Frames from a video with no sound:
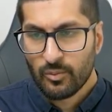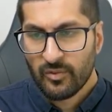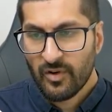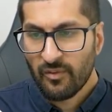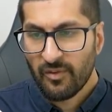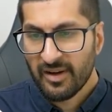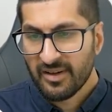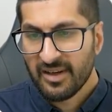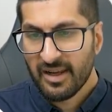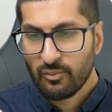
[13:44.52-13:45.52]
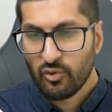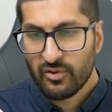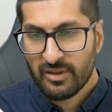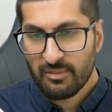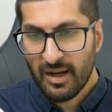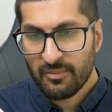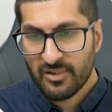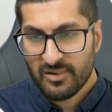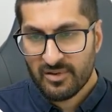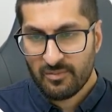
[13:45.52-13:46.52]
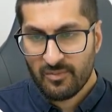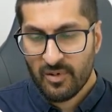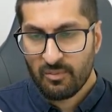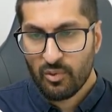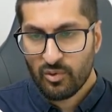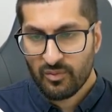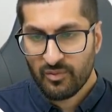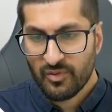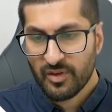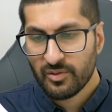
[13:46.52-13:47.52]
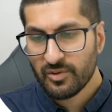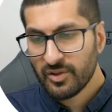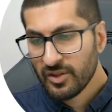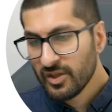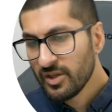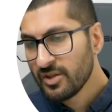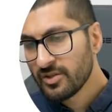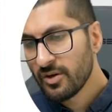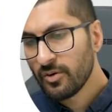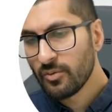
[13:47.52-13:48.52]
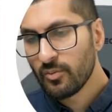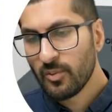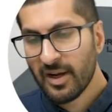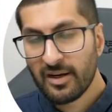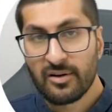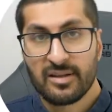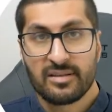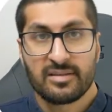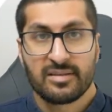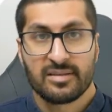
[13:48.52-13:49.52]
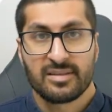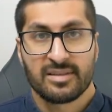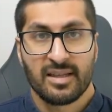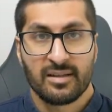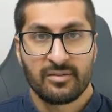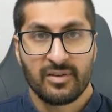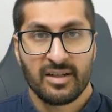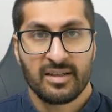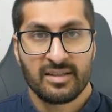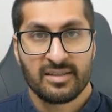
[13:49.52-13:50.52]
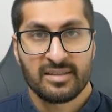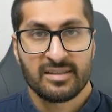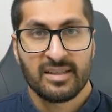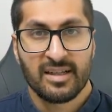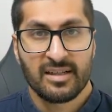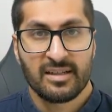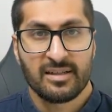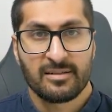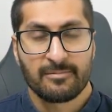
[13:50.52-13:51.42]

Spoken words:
We've got vendor name already mapped. It's an important field. So we're going to save and sync.